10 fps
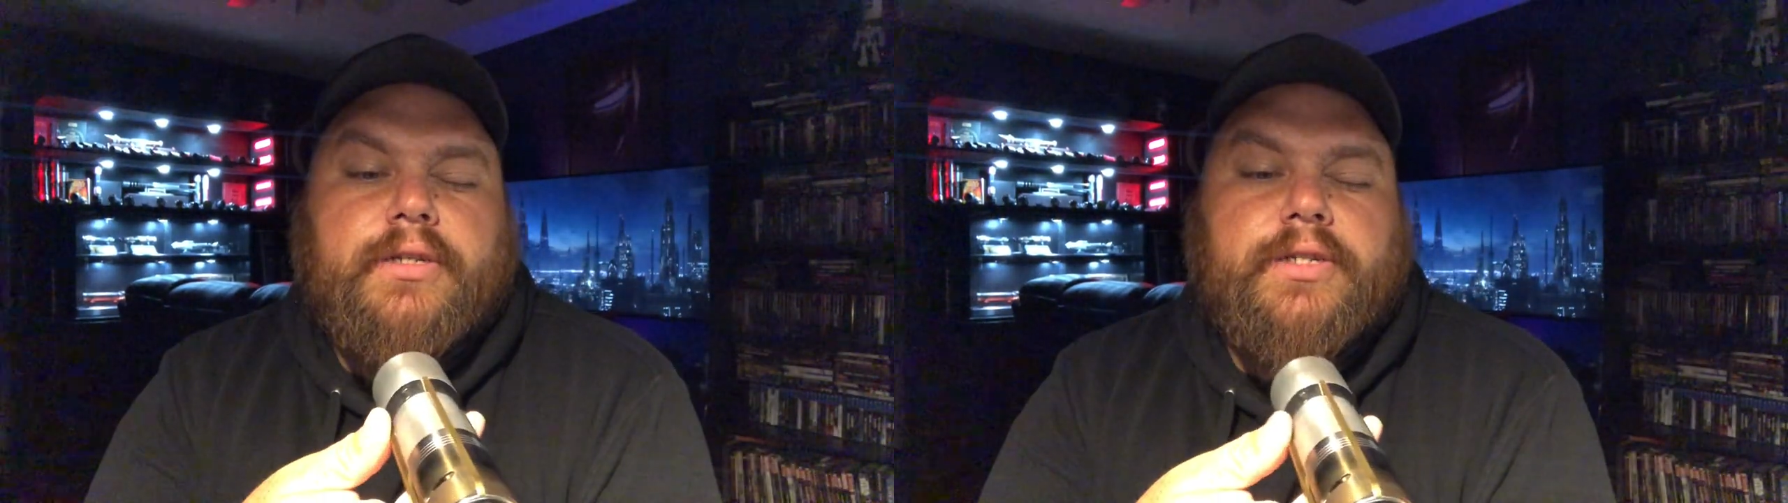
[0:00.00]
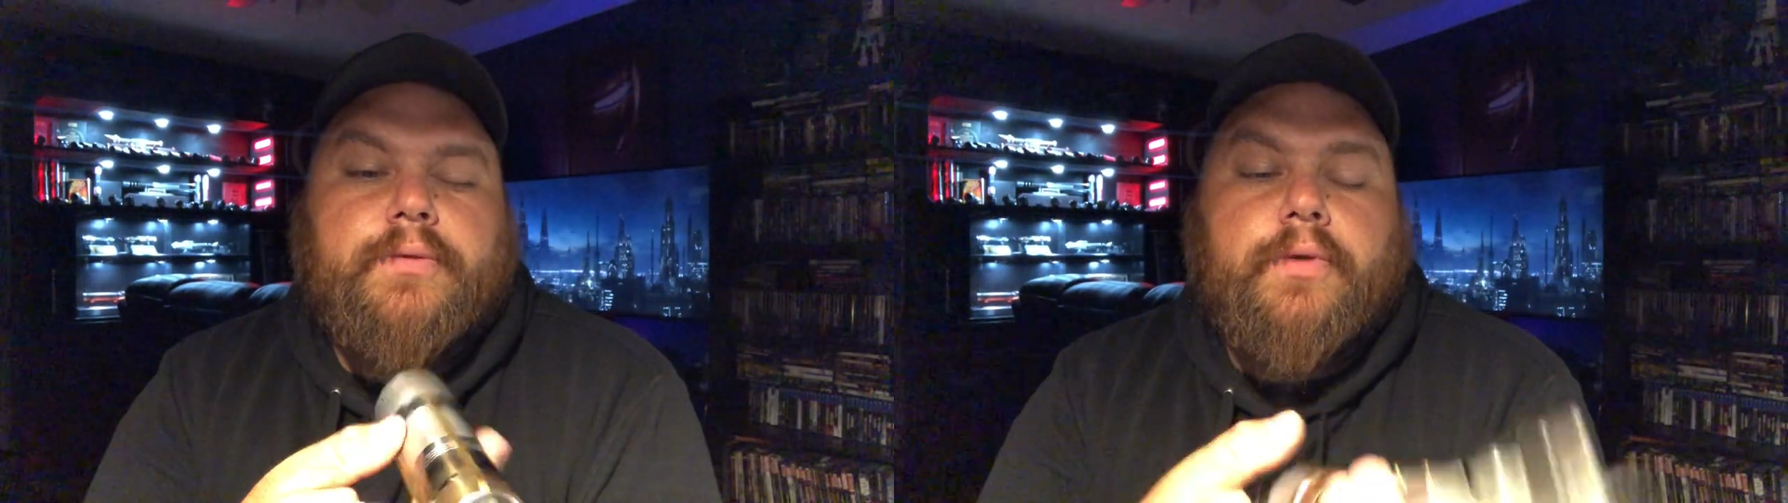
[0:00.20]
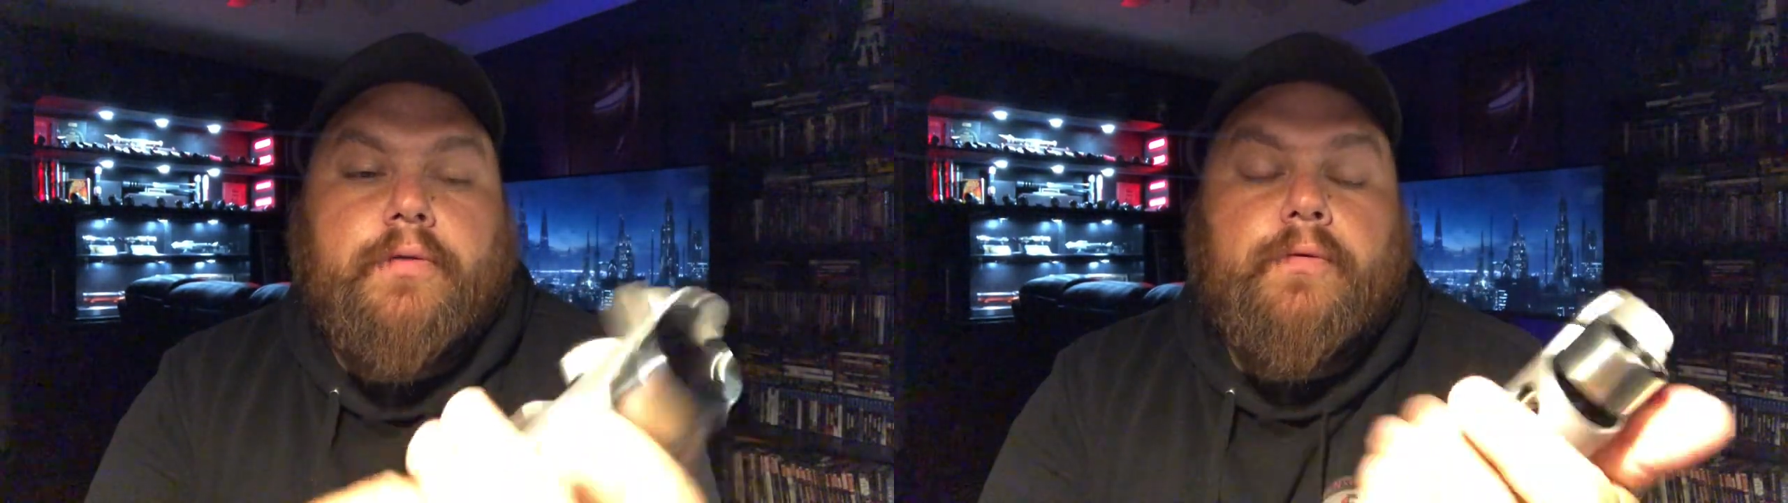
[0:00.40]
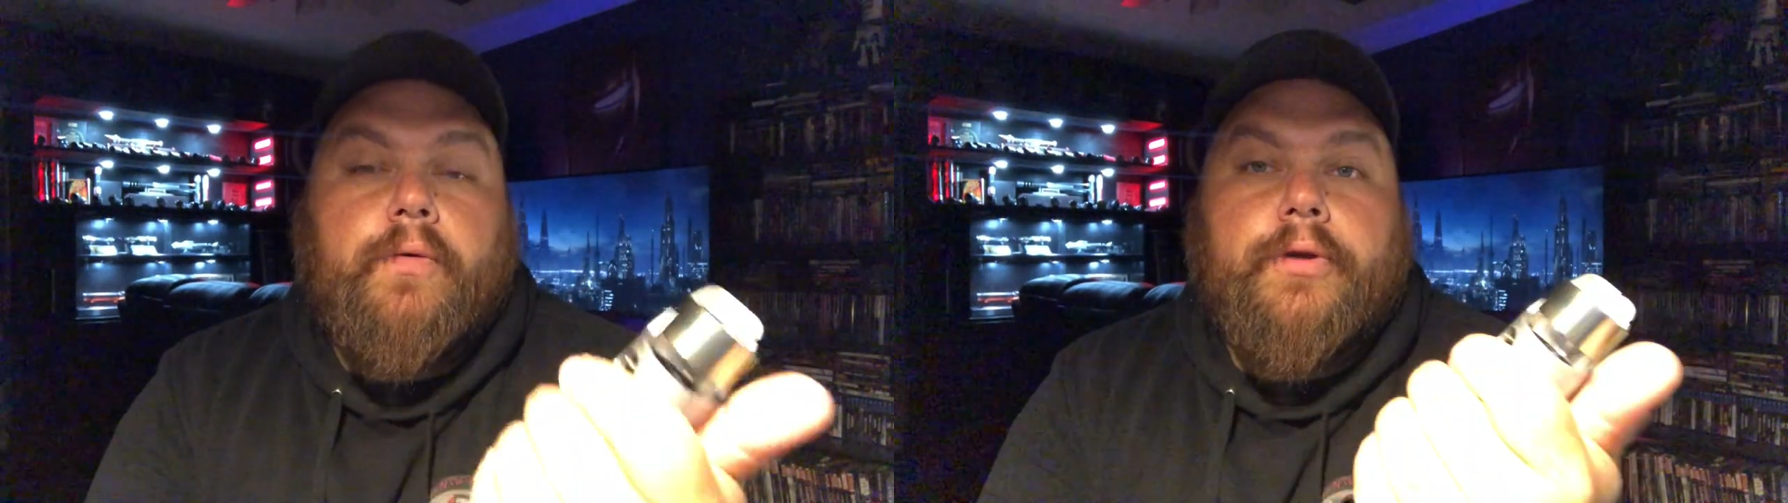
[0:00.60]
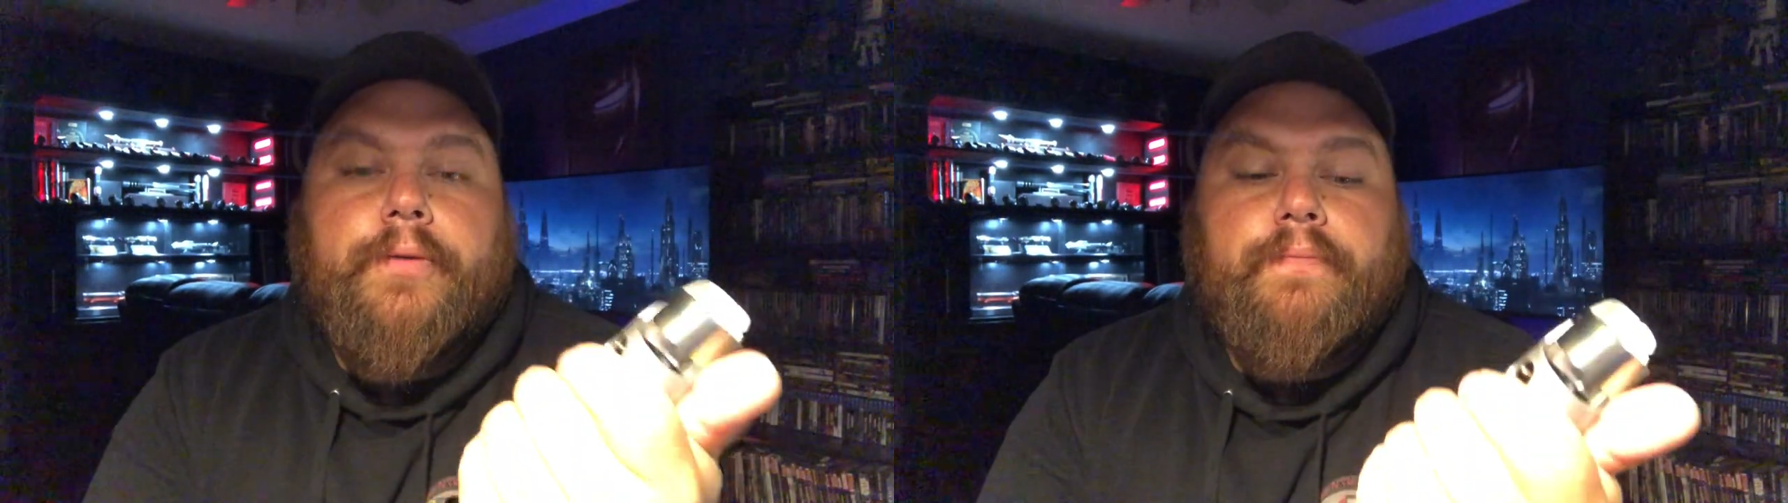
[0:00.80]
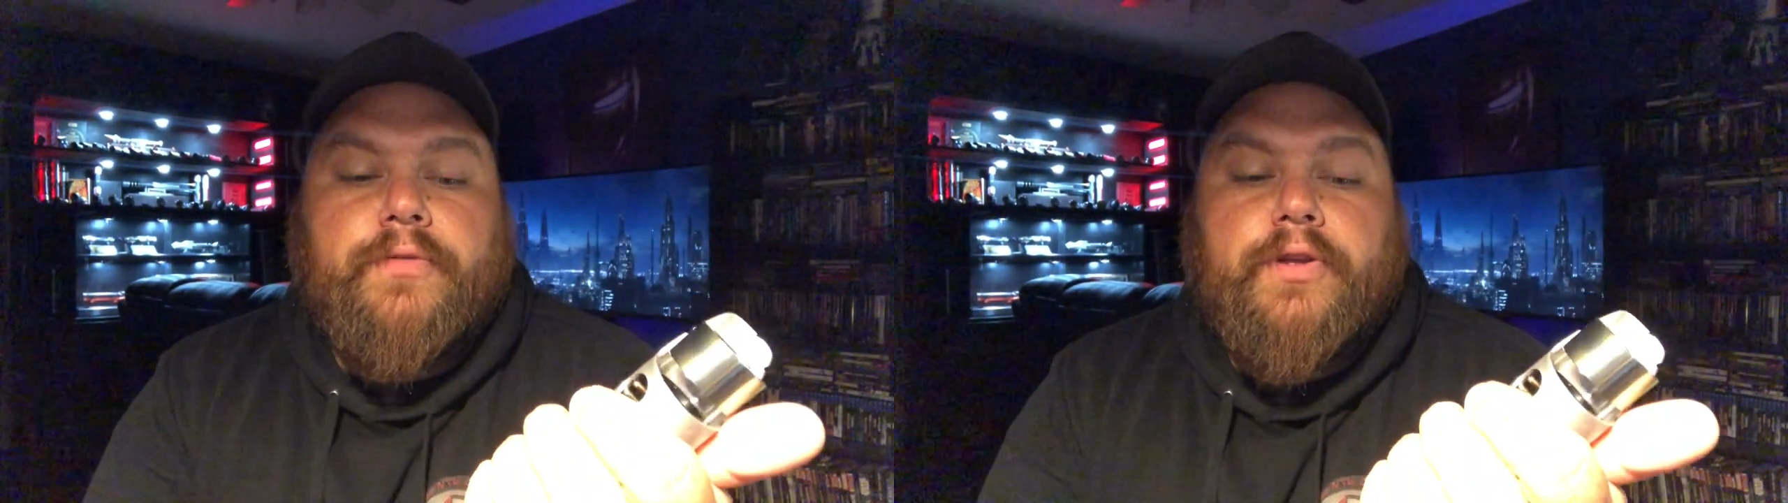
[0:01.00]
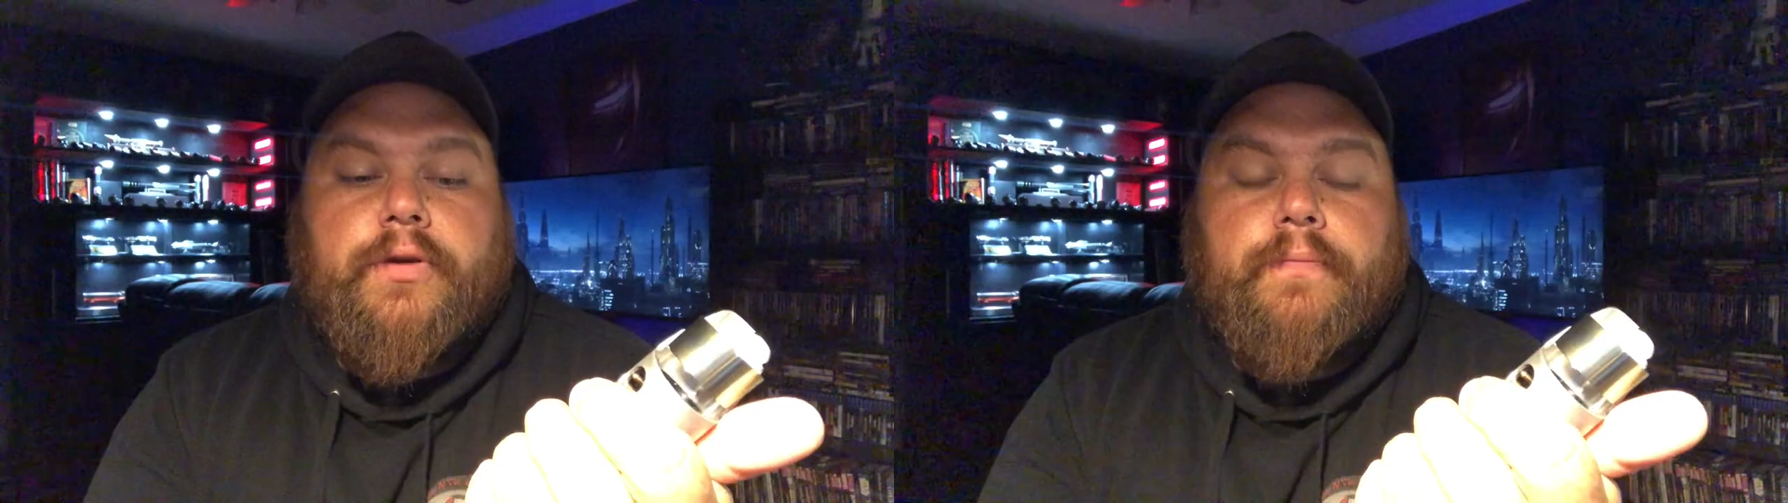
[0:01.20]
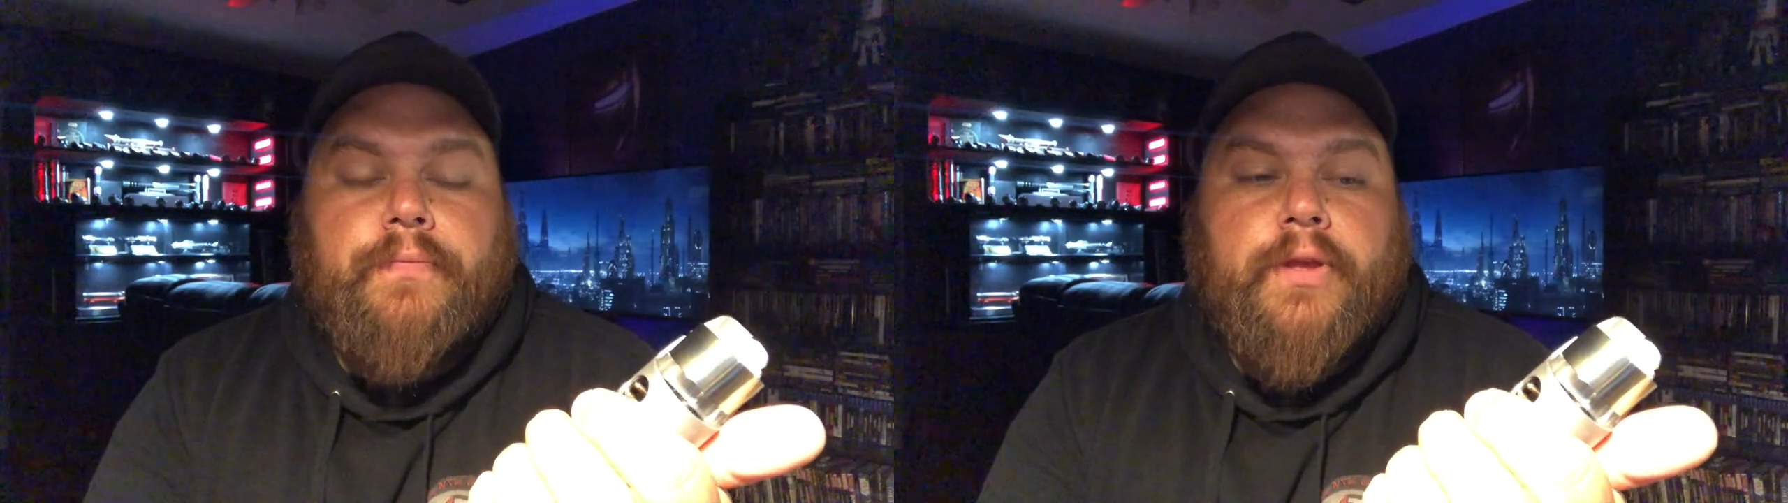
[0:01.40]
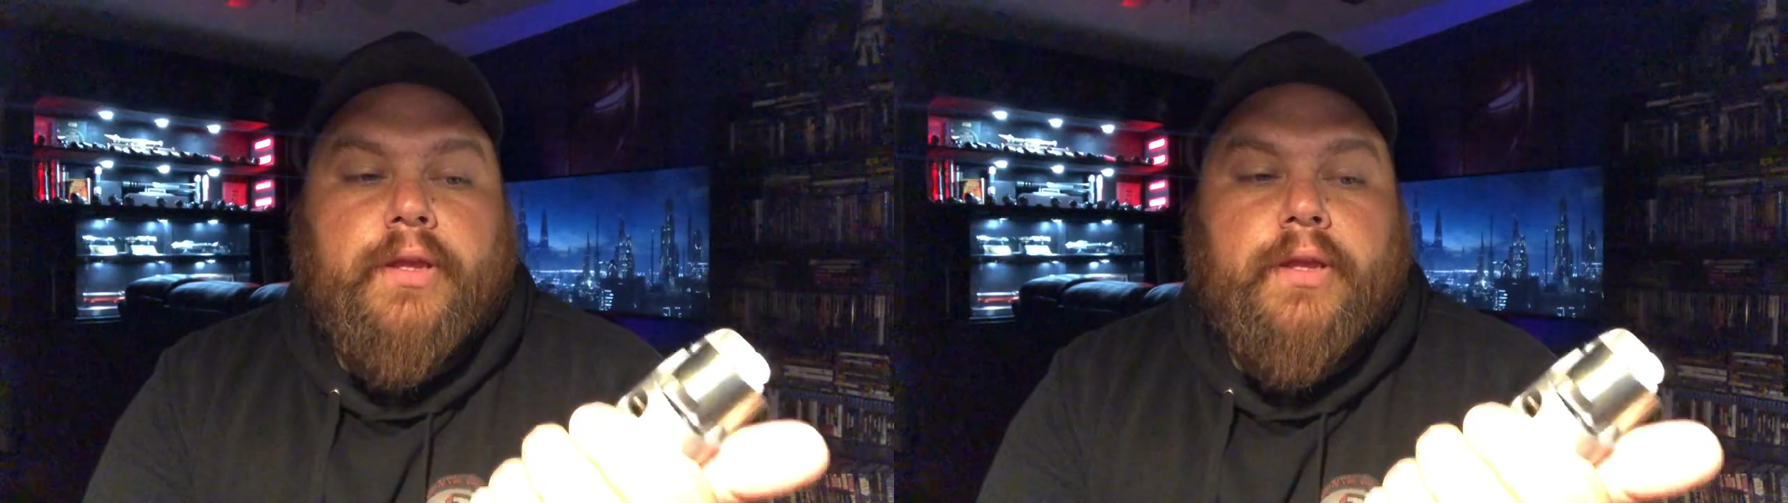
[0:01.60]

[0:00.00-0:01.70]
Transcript: did the run for him, so,